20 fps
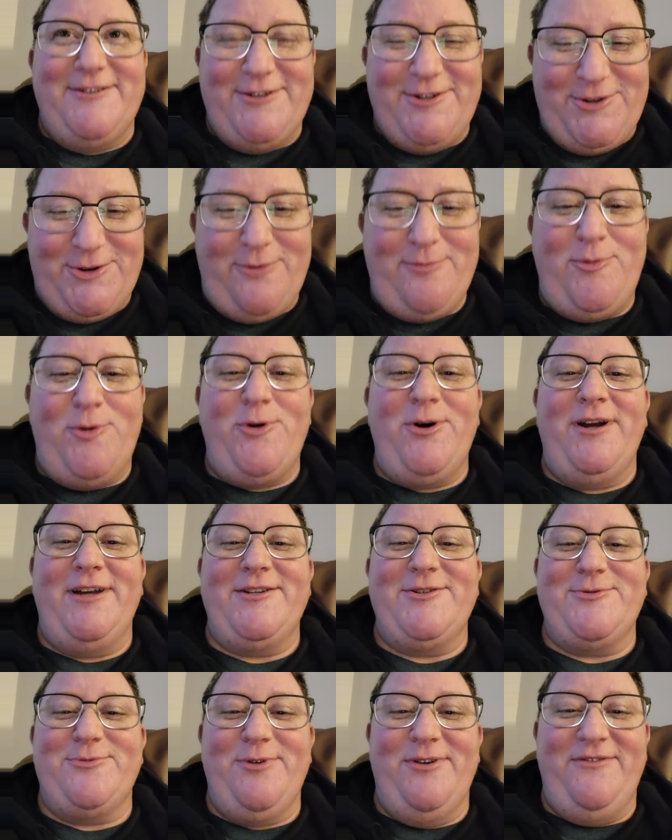So
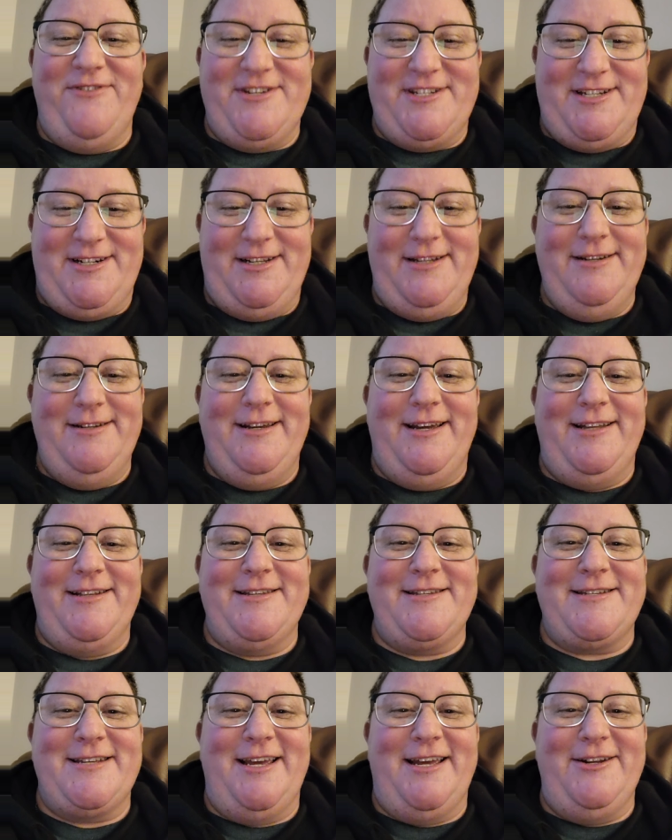Boaz revisited
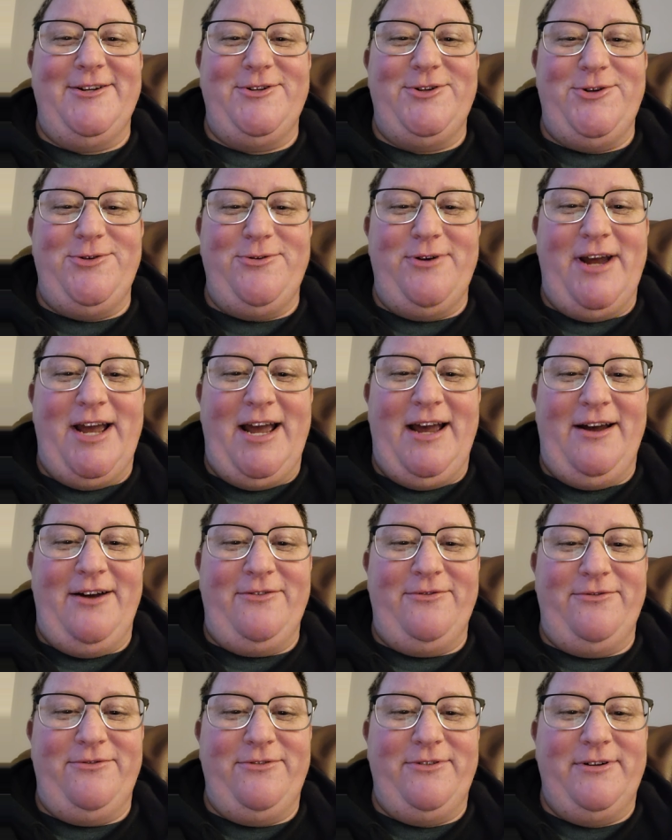and said, do you
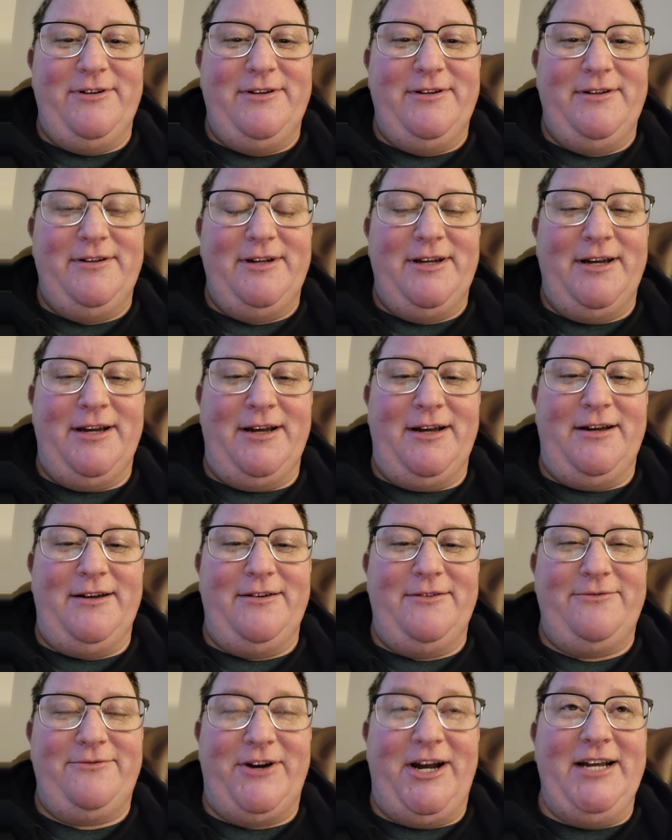have
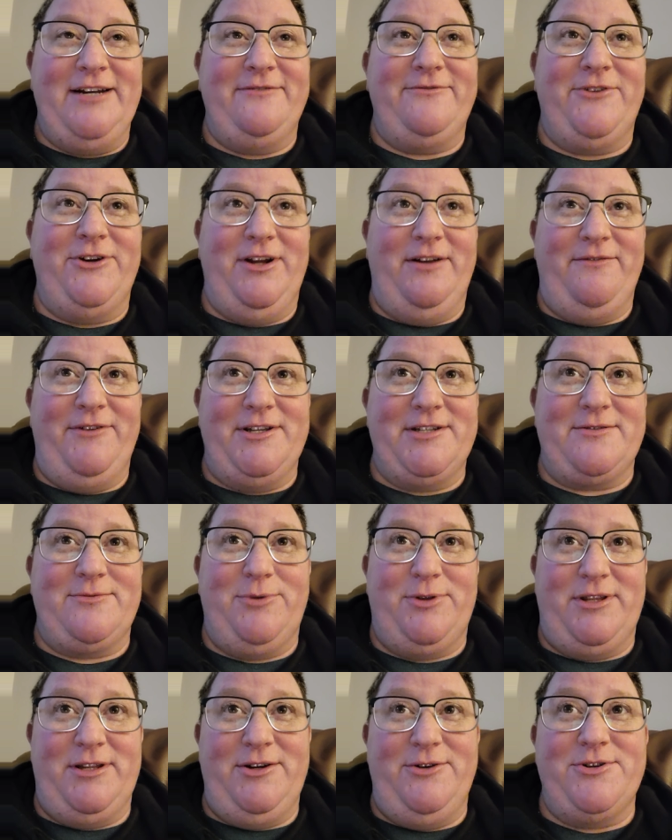find forgiveness
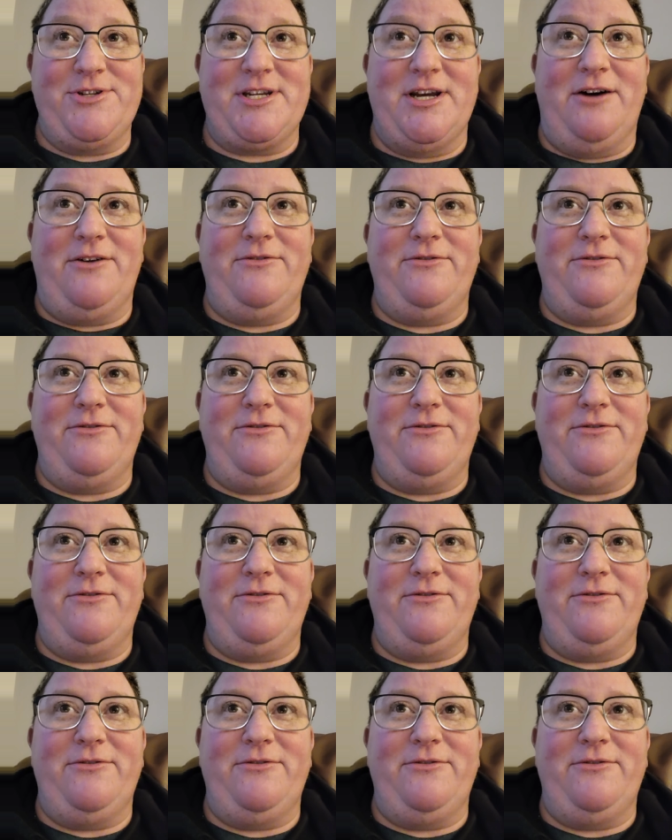within yourself?